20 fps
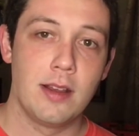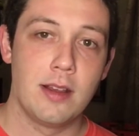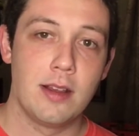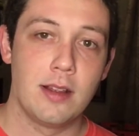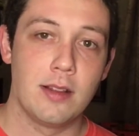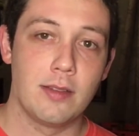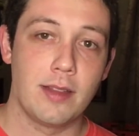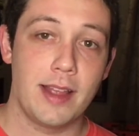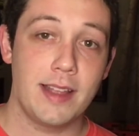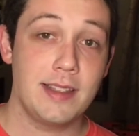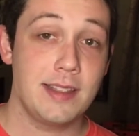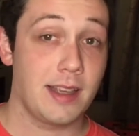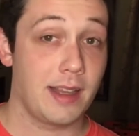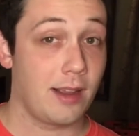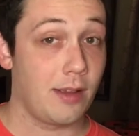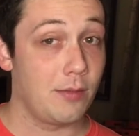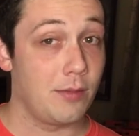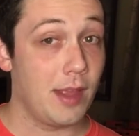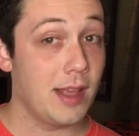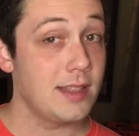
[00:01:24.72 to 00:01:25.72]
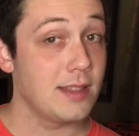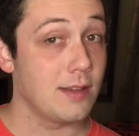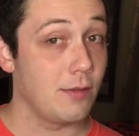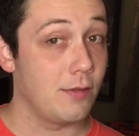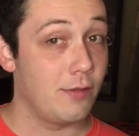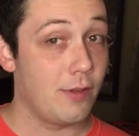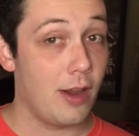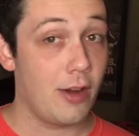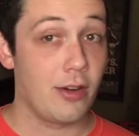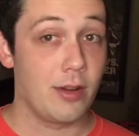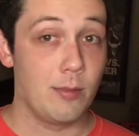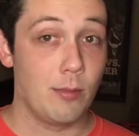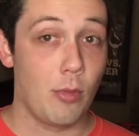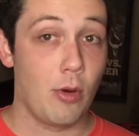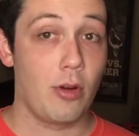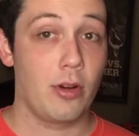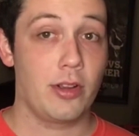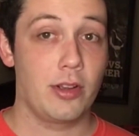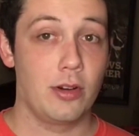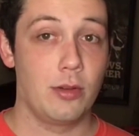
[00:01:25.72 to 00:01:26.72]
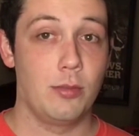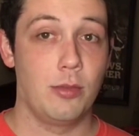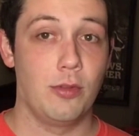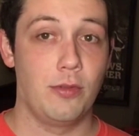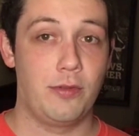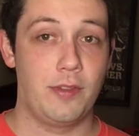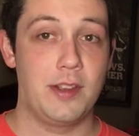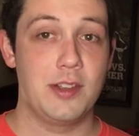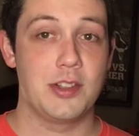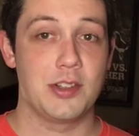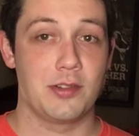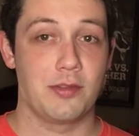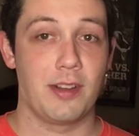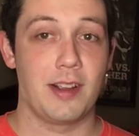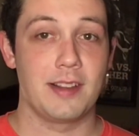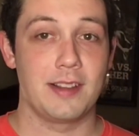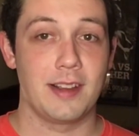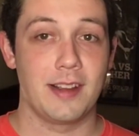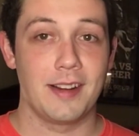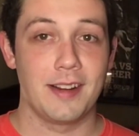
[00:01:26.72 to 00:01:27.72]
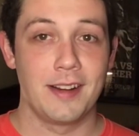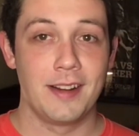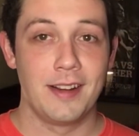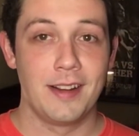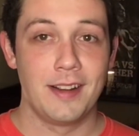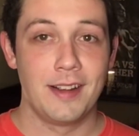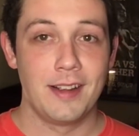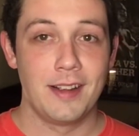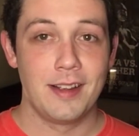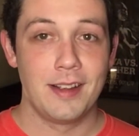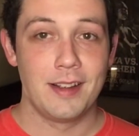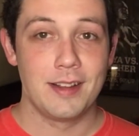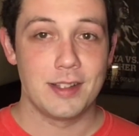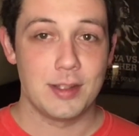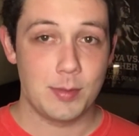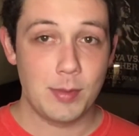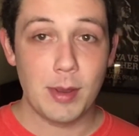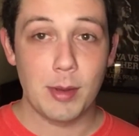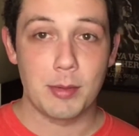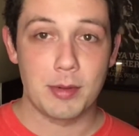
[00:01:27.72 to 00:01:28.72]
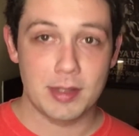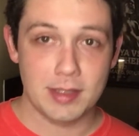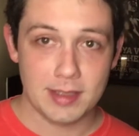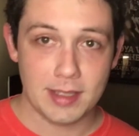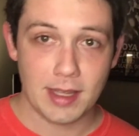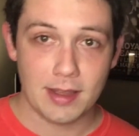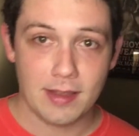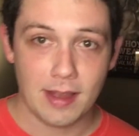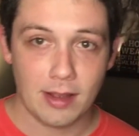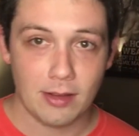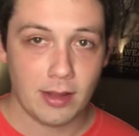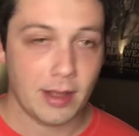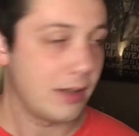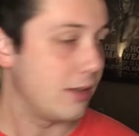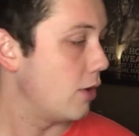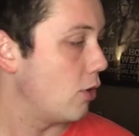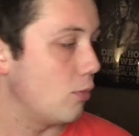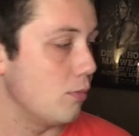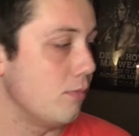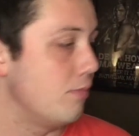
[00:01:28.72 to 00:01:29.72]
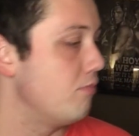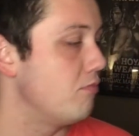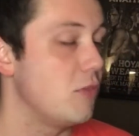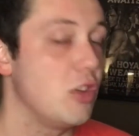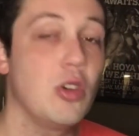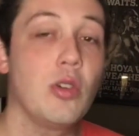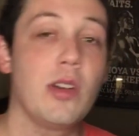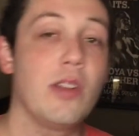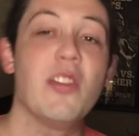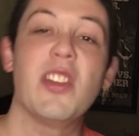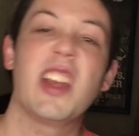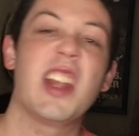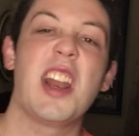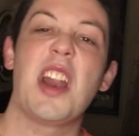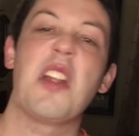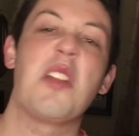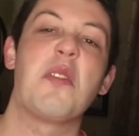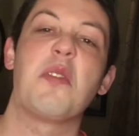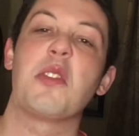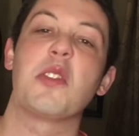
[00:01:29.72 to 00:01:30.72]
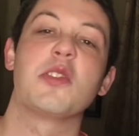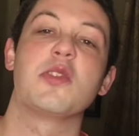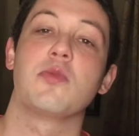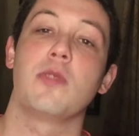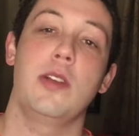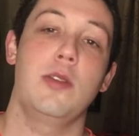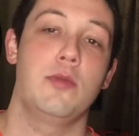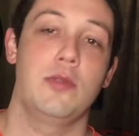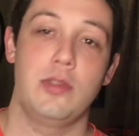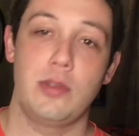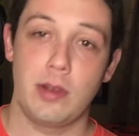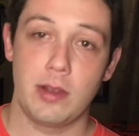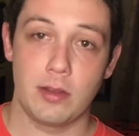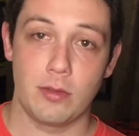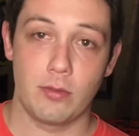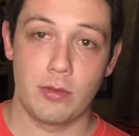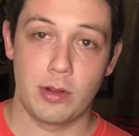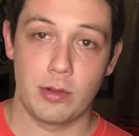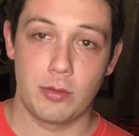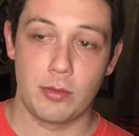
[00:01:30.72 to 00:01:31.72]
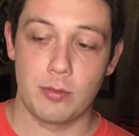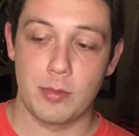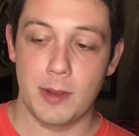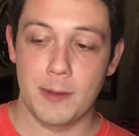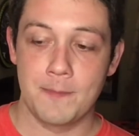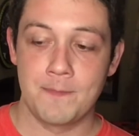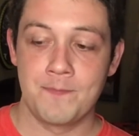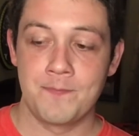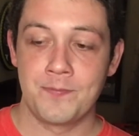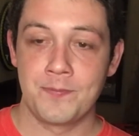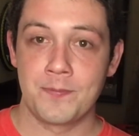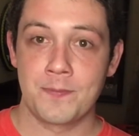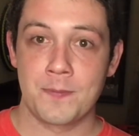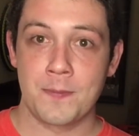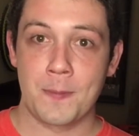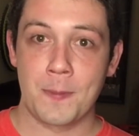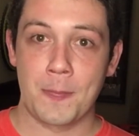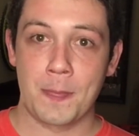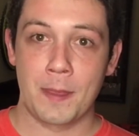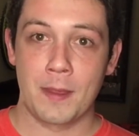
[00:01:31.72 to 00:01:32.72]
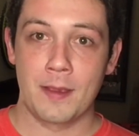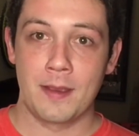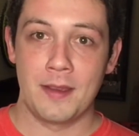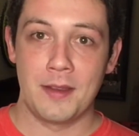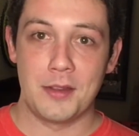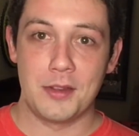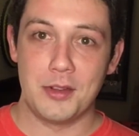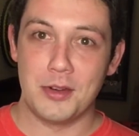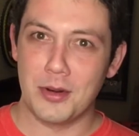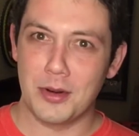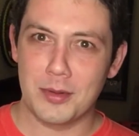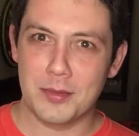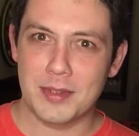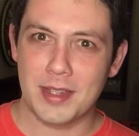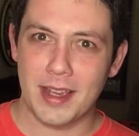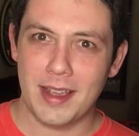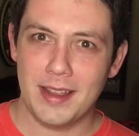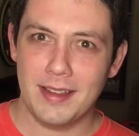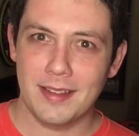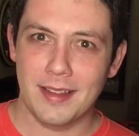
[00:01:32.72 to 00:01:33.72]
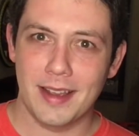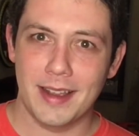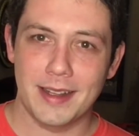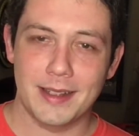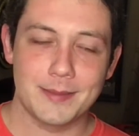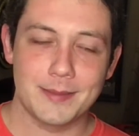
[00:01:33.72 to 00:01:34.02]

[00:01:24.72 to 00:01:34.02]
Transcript: That's like a that's a very marketable feature right there to be able to say that. Like, nope, you don't even get out of the first round when you get in the ring with me. You know what I'm saying? Like,